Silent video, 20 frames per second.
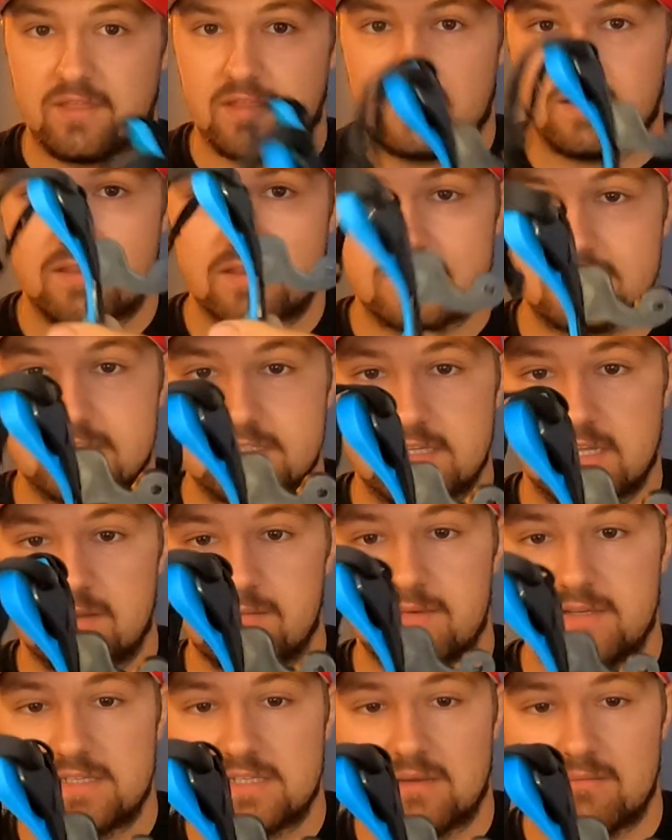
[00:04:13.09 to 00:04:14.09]
that this is going
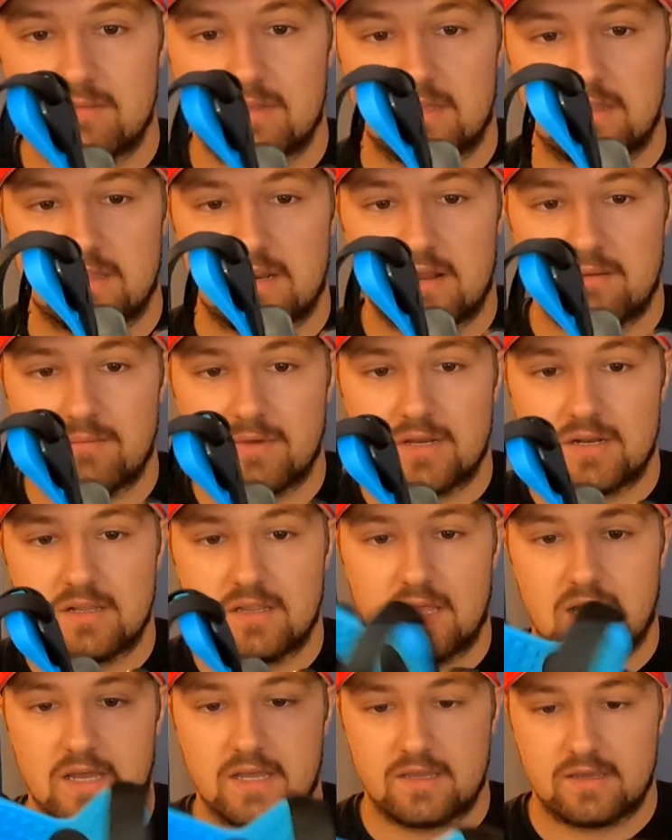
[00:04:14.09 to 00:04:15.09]
to be something that I'm going to
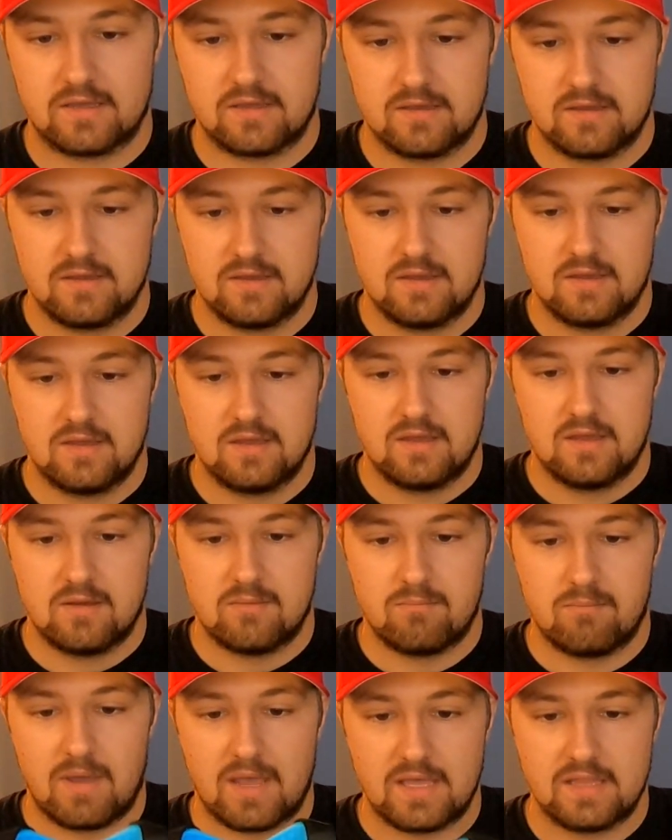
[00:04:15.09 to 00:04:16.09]
like,
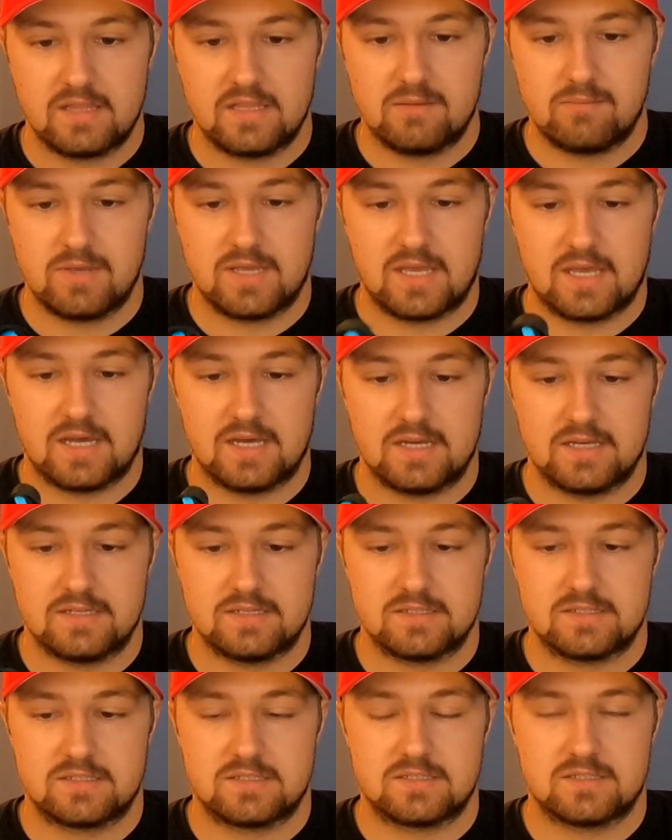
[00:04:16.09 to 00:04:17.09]
mainly
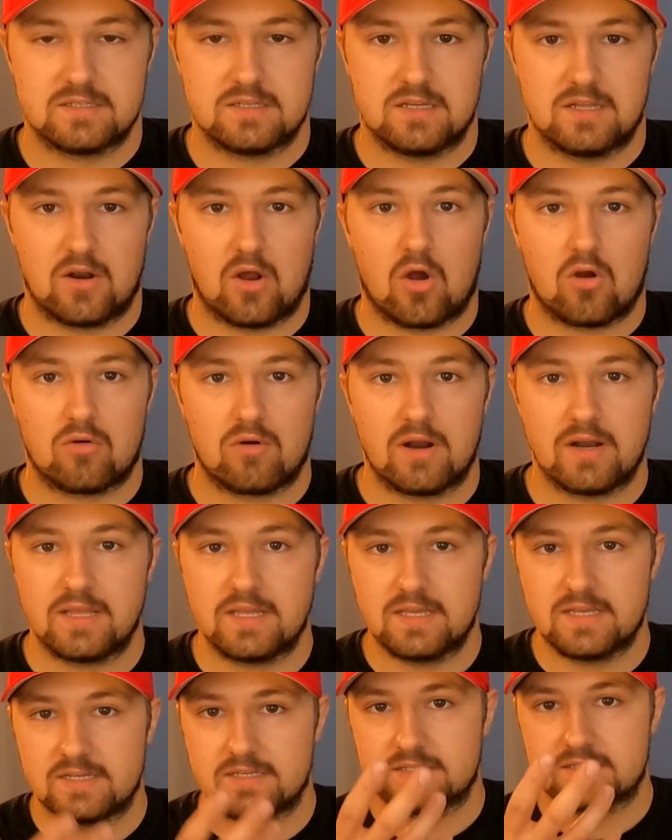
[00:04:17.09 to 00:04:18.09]
because it
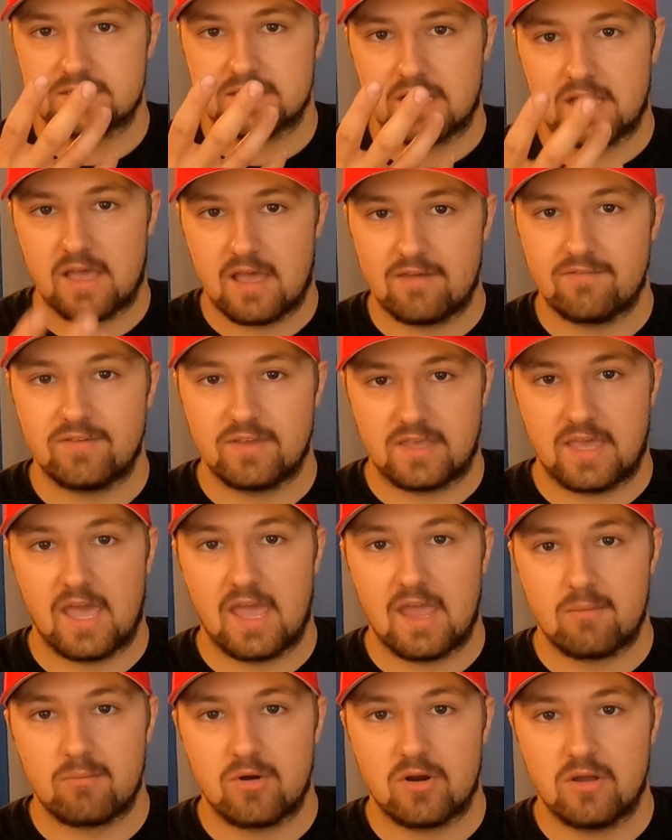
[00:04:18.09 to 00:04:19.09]
already is a heavy
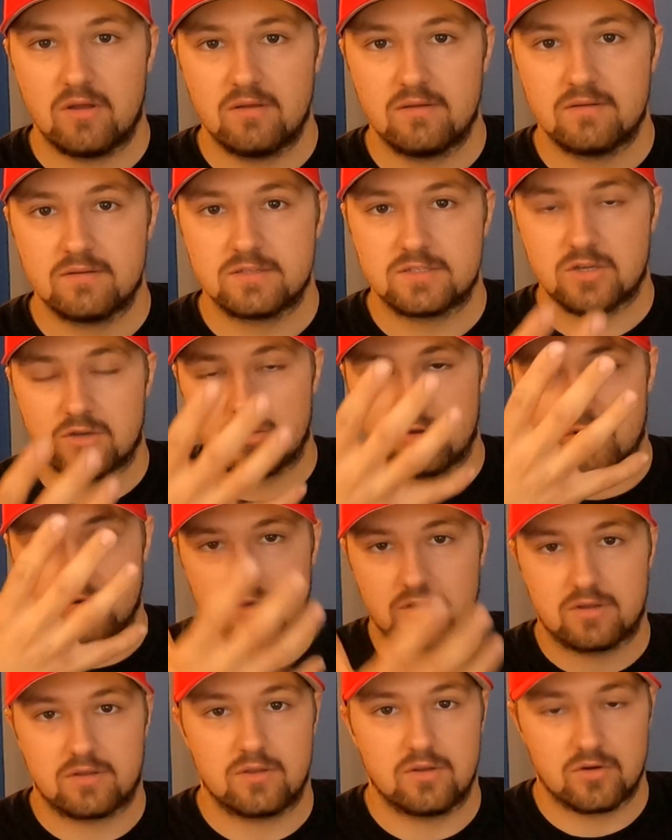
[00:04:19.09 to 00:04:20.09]
camera, so
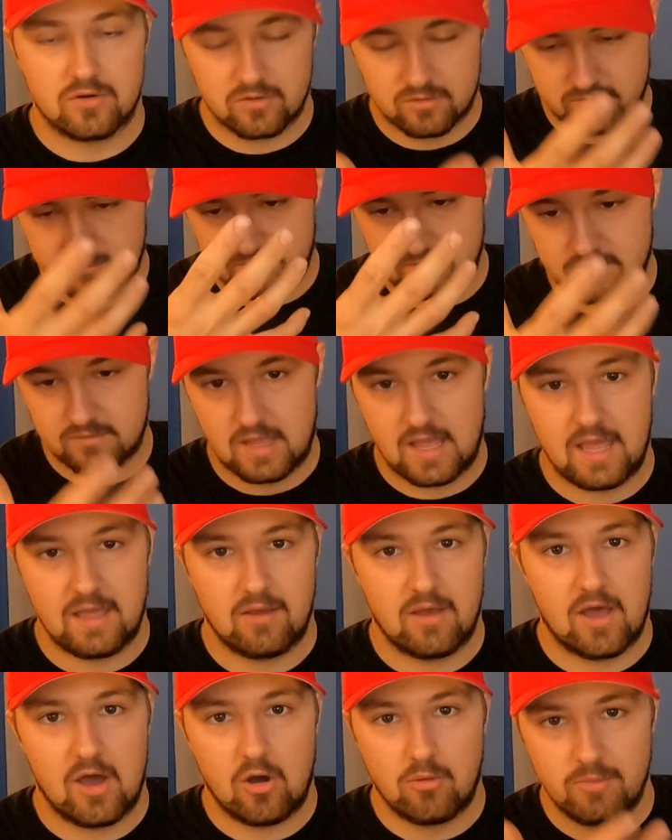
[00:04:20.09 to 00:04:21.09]
your
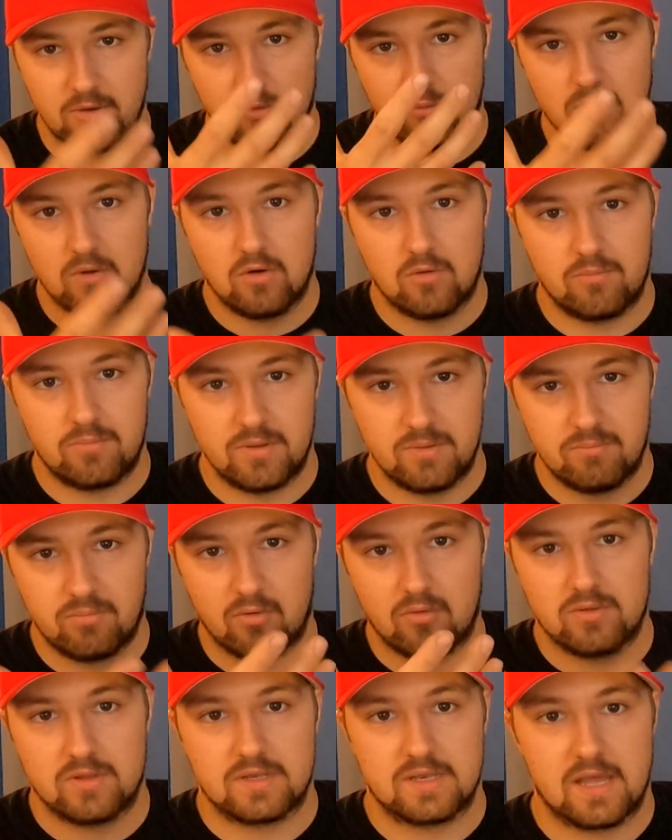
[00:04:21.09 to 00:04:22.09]
helmet will be
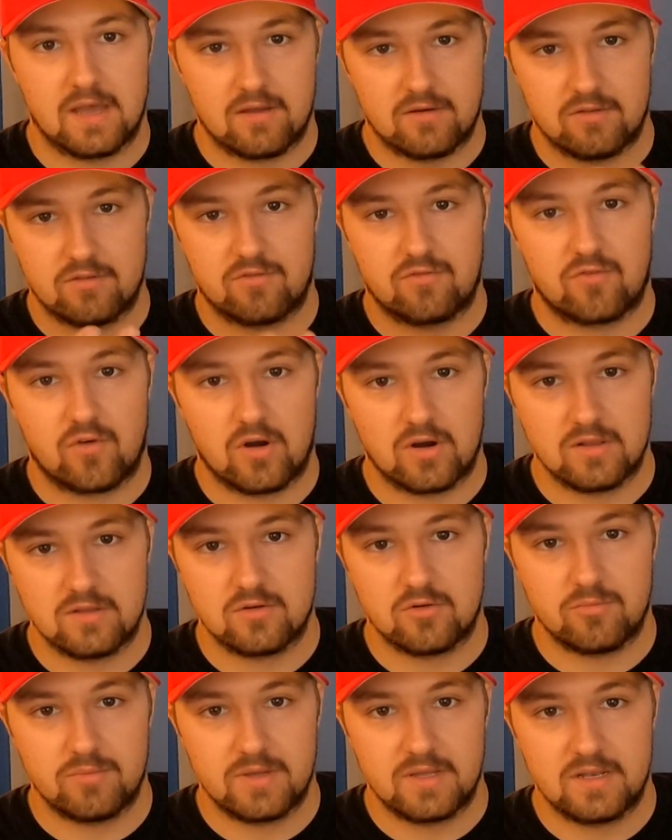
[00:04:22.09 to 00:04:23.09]
pulling down to the front a
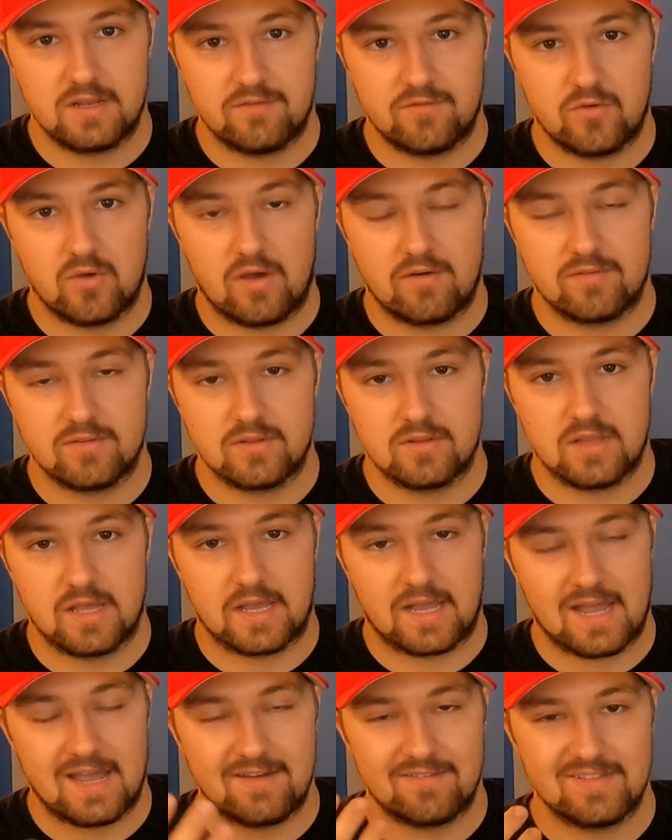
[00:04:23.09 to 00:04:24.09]
little bit if you have
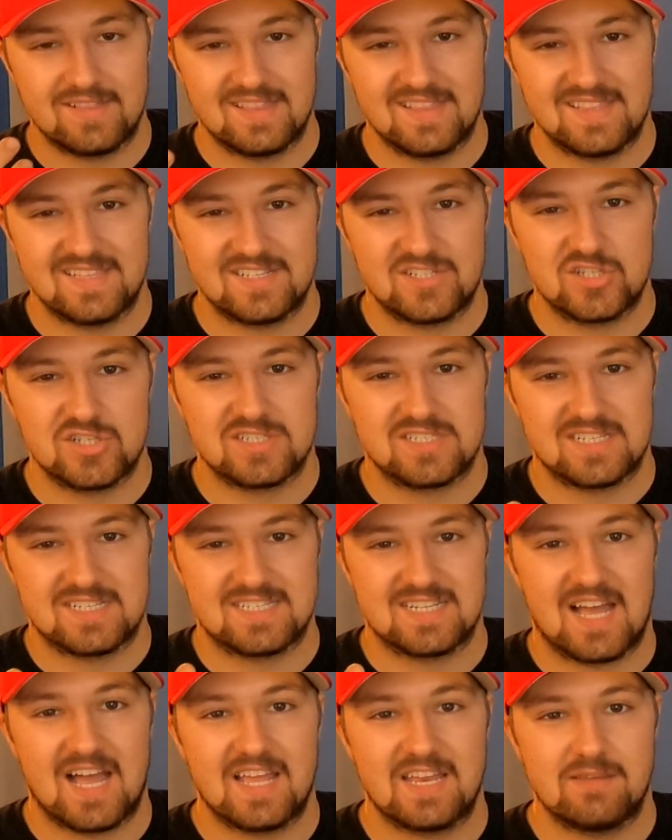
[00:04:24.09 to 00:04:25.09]
like I have just a
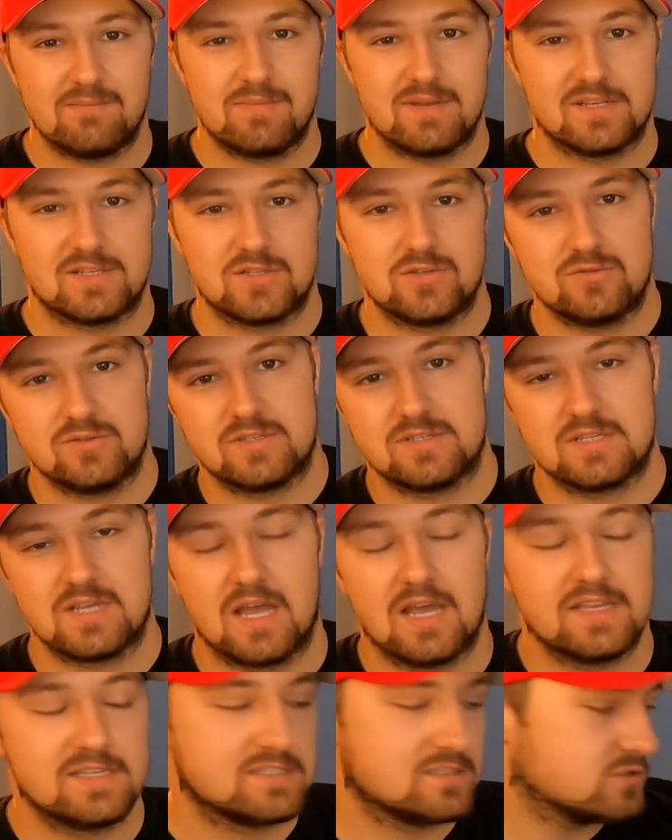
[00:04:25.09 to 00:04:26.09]
tiny bit
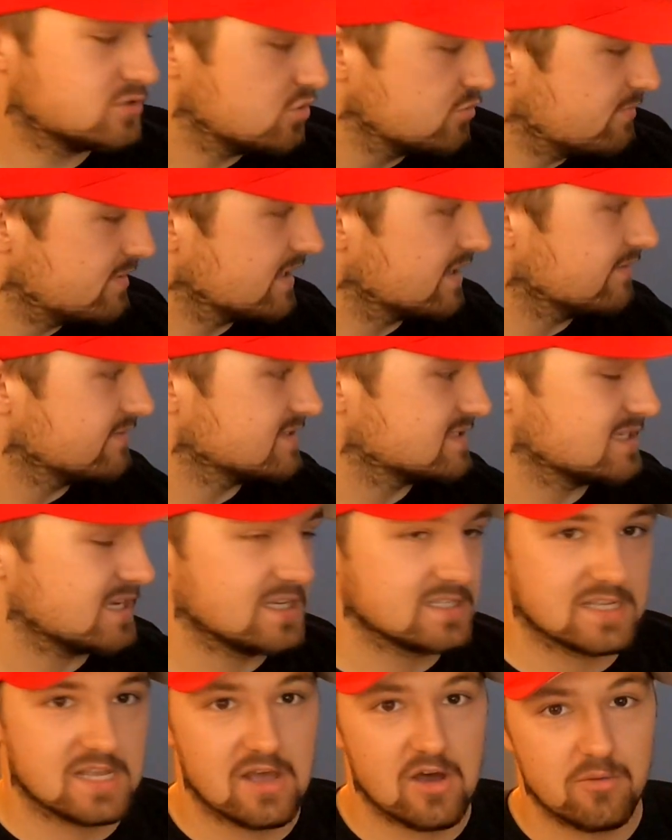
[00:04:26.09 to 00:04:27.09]
too big of a
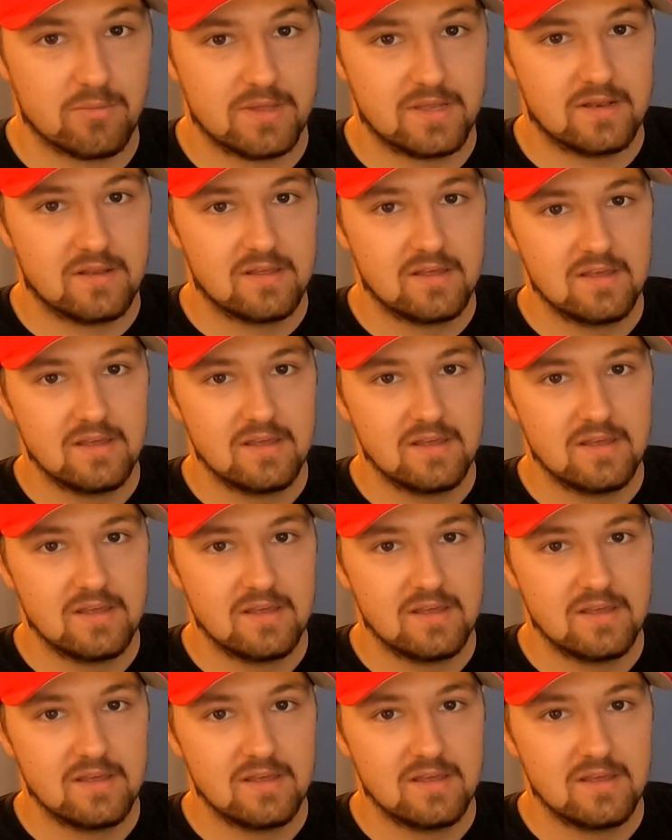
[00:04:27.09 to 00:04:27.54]
size of helmet.